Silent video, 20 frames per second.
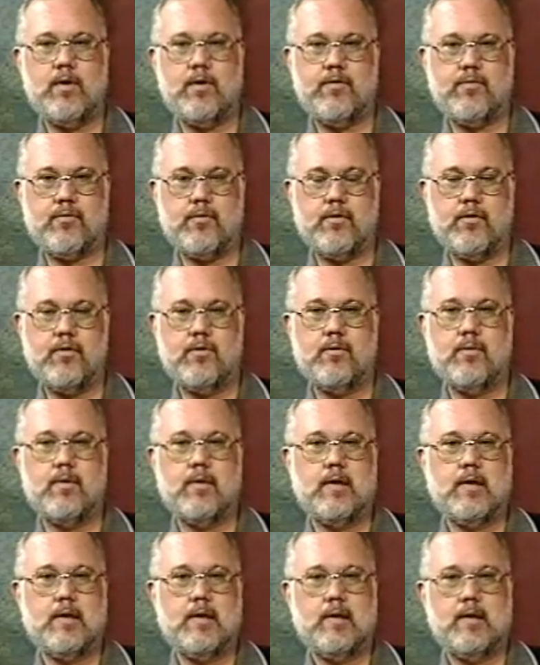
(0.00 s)
went
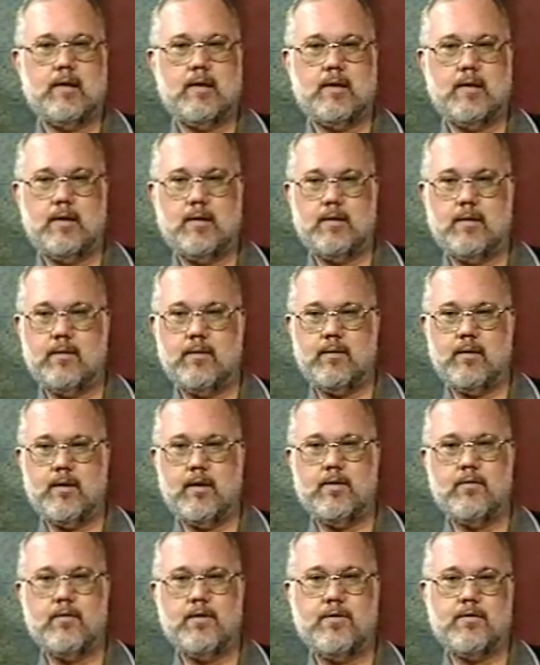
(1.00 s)
through
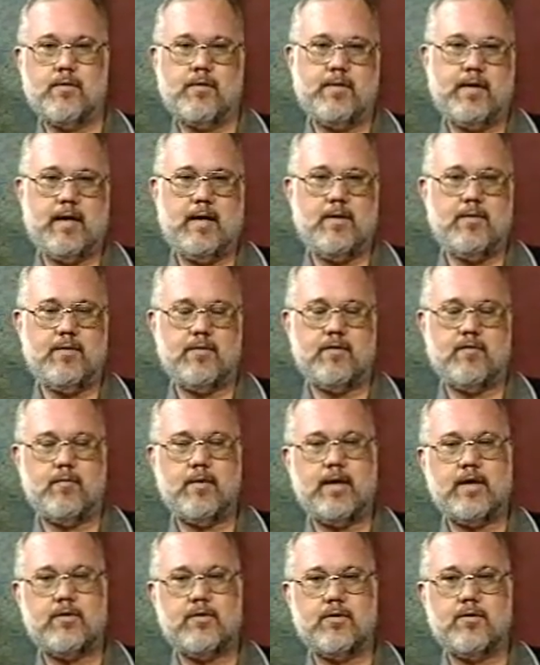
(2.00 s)
hundreds or thousands
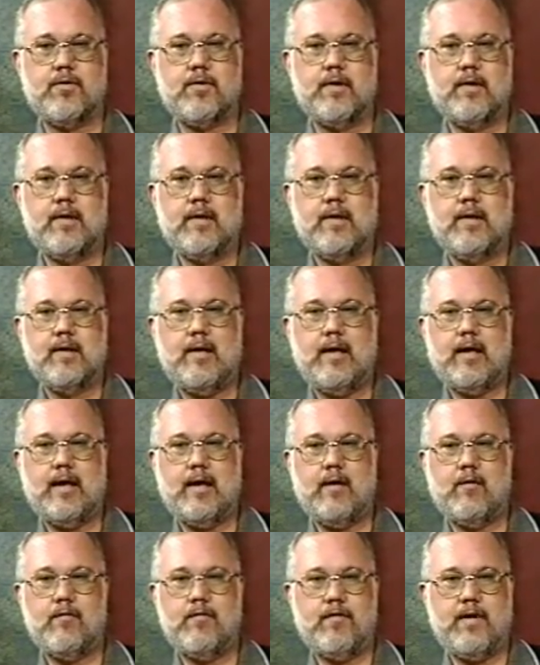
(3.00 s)
of pictures,
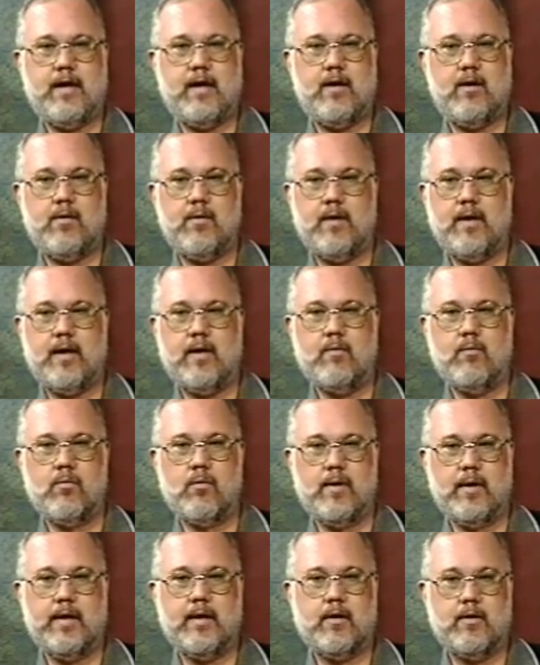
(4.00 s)
and found a
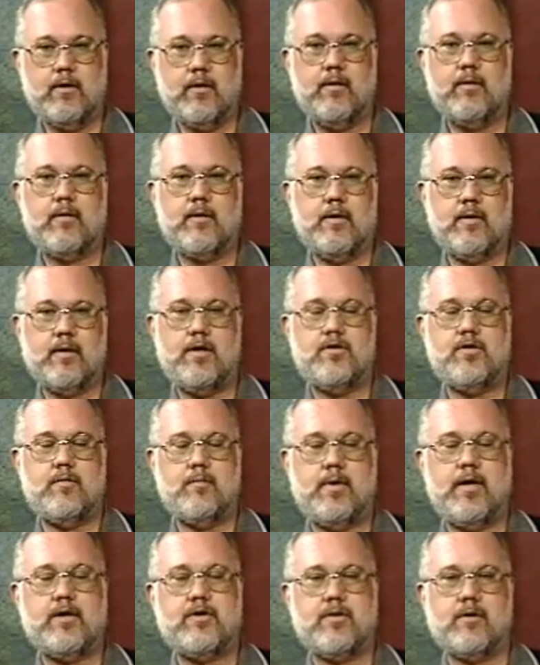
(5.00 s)
really good
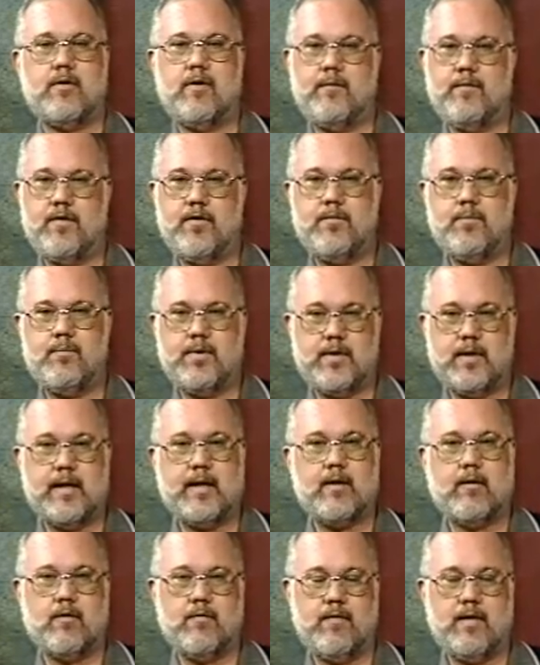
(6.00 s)
condition picture of this
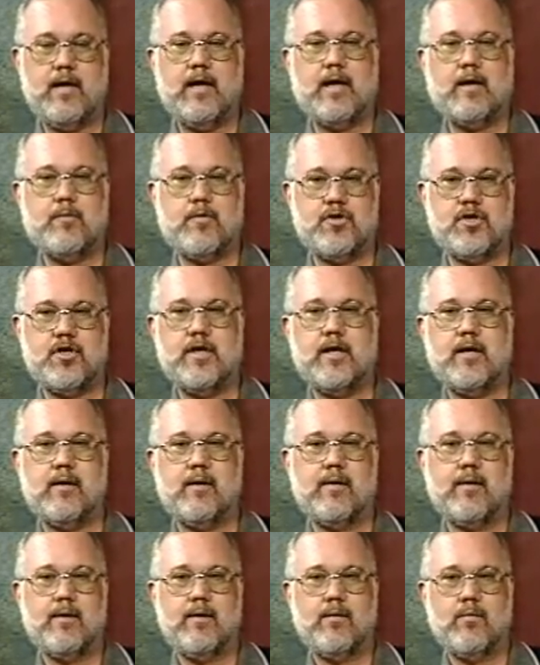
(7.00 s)
particular flying
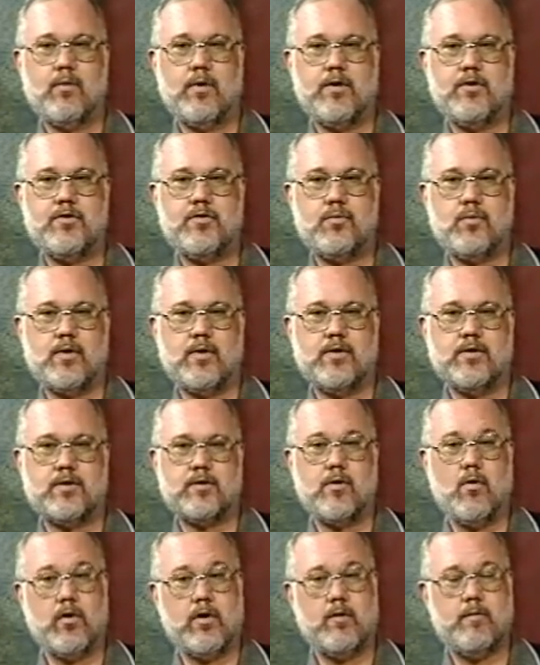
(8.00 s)
machine, which
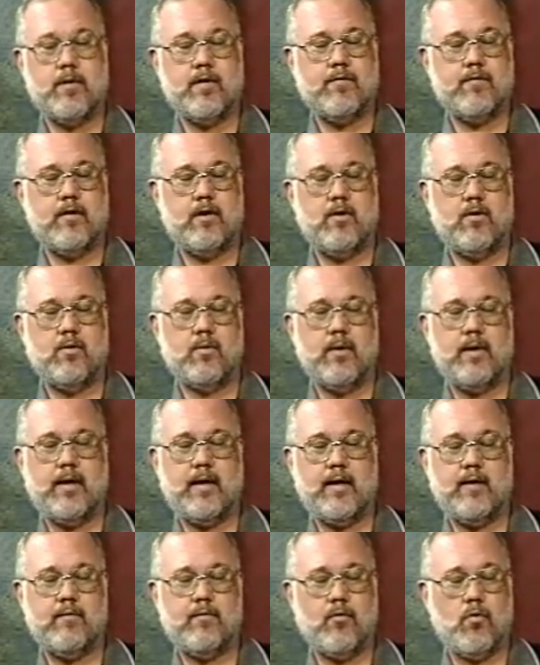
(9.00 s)
was going to be flown
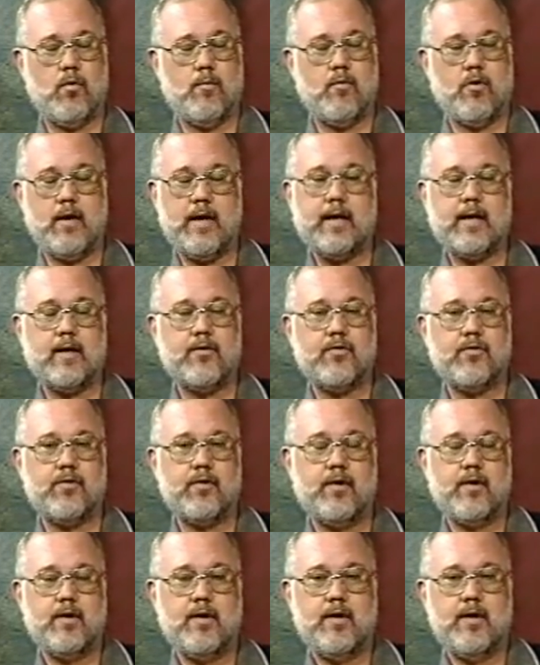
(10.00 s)
at Fort
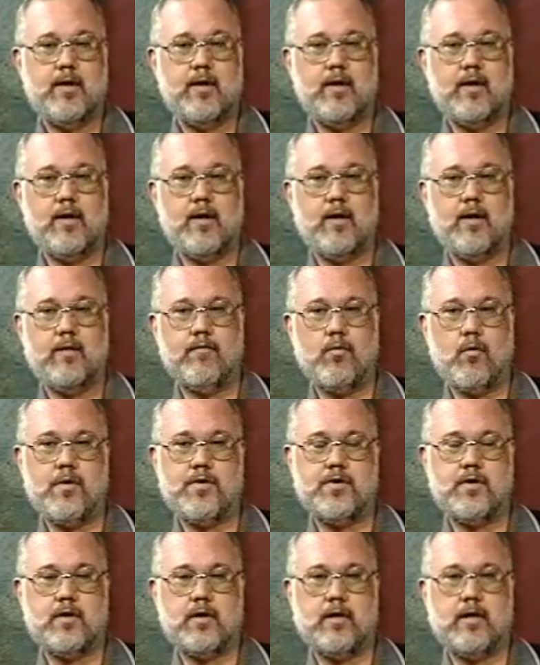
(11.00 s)
Barrancas.
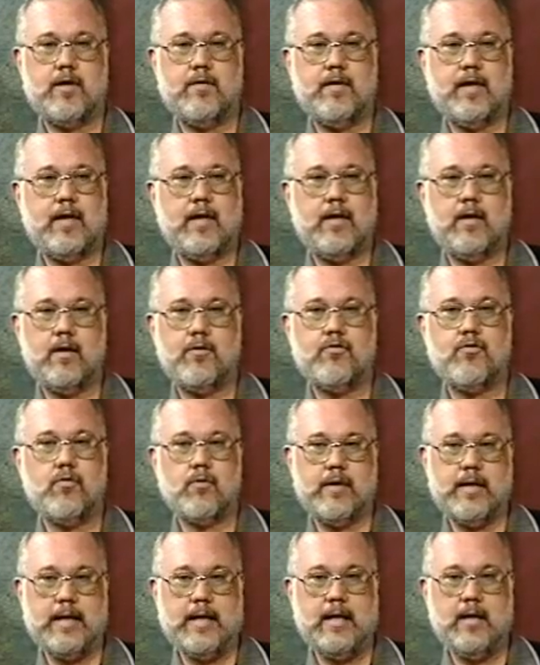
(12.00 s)
Unfortunately, they hit a
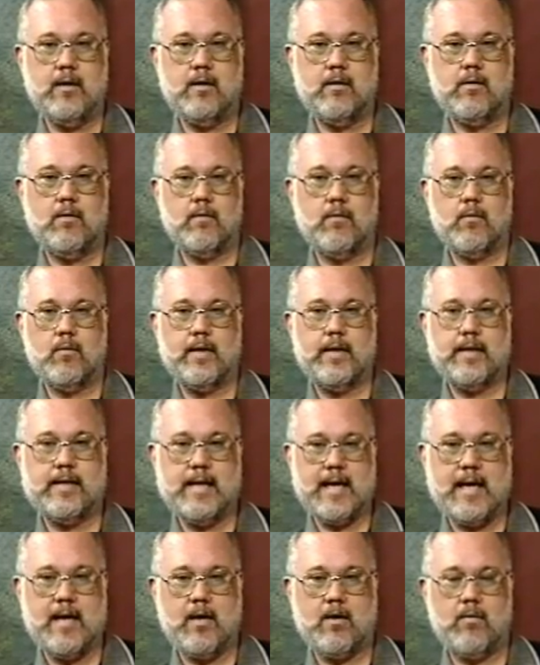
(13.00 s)
tree on the way
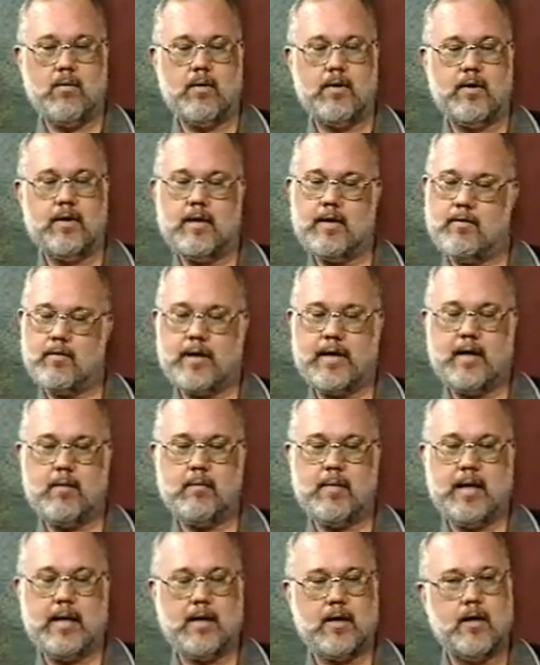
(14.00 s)
down and never
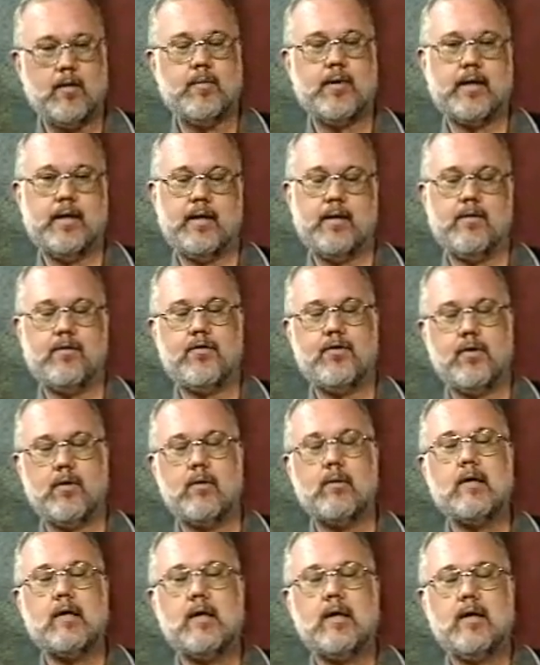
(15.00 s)
came back up again.
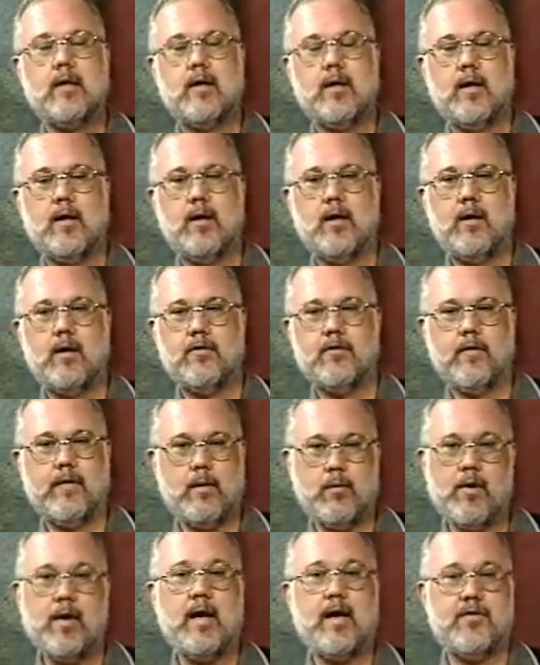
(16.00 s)
So
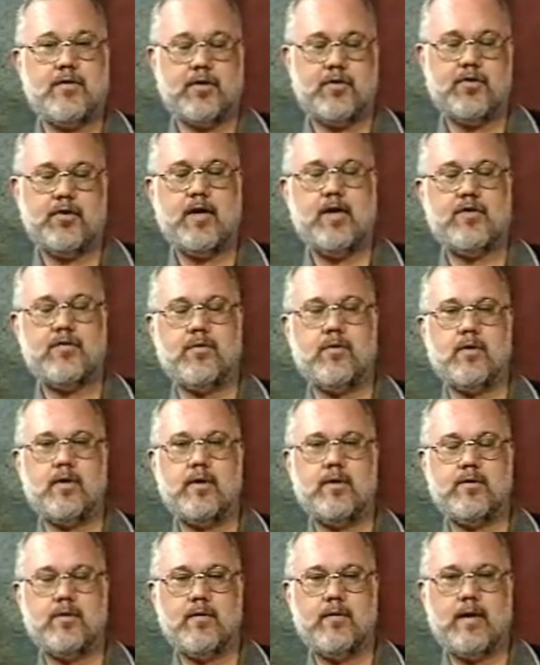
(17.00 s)
they were not successful,
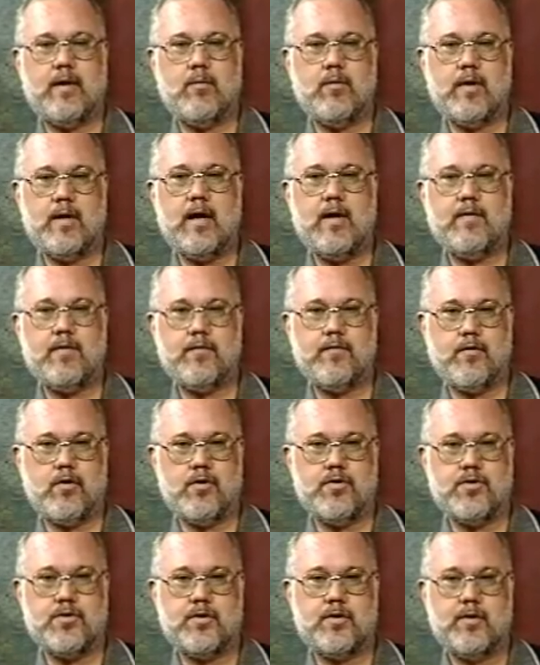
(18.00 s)
and so they were not the
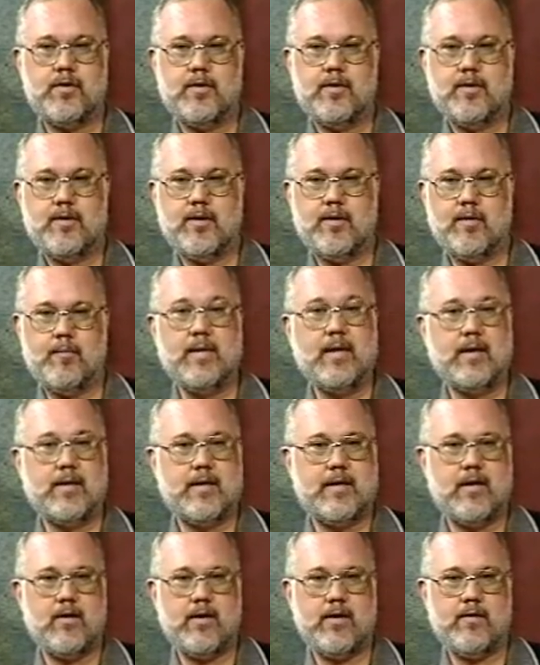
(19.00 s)
first
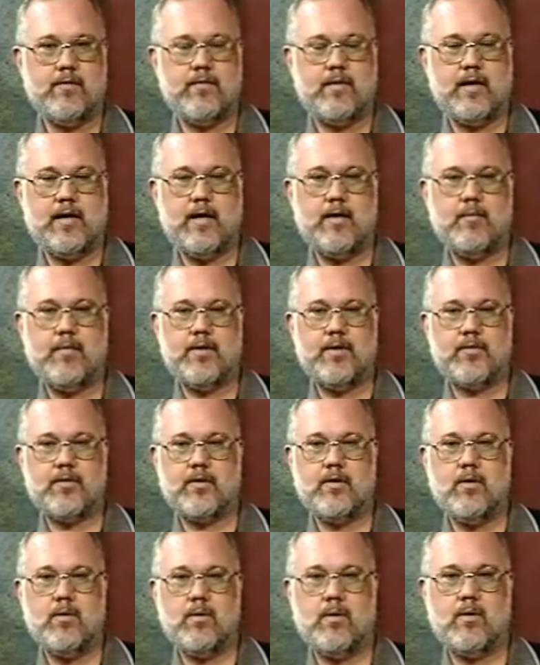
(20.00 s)
military to fly in
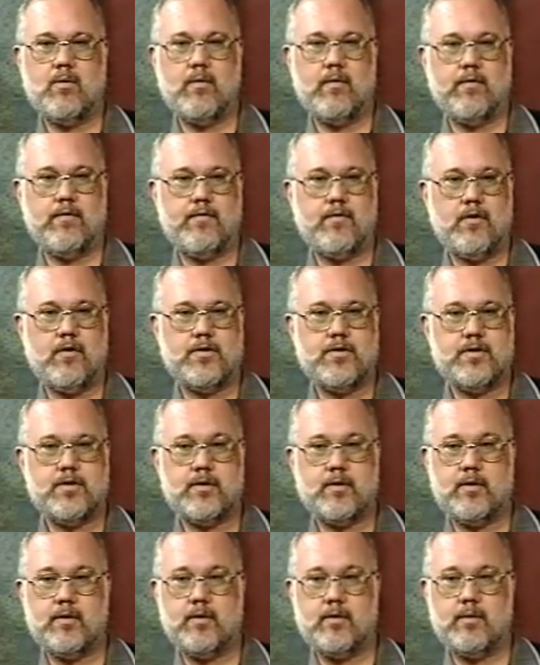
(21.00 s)
Pensacola, or the
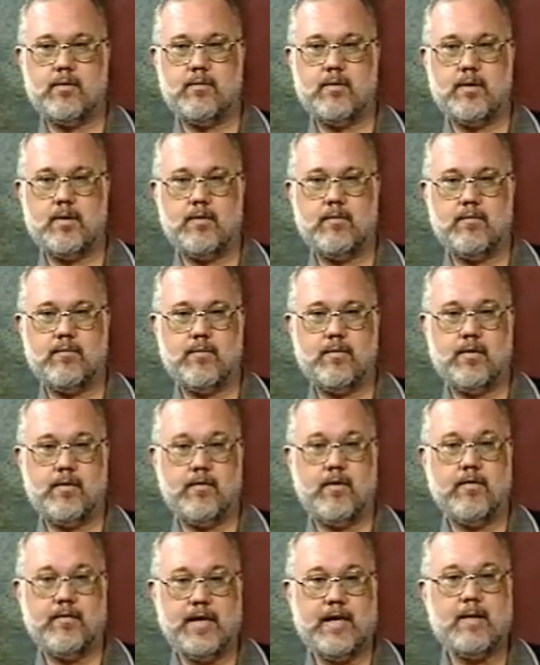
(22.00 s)
first
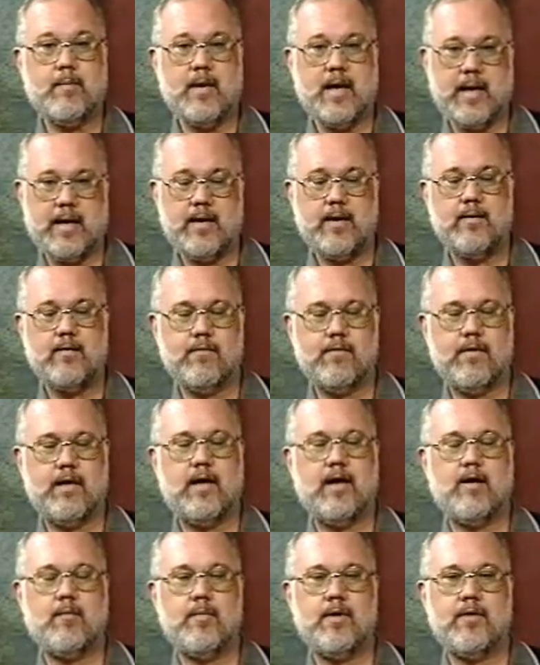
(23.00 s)
of anybody to
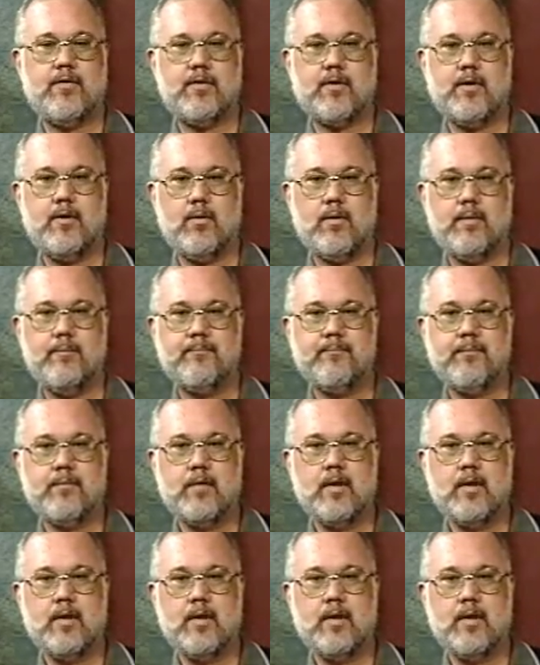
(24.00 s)
fly in Pensacola.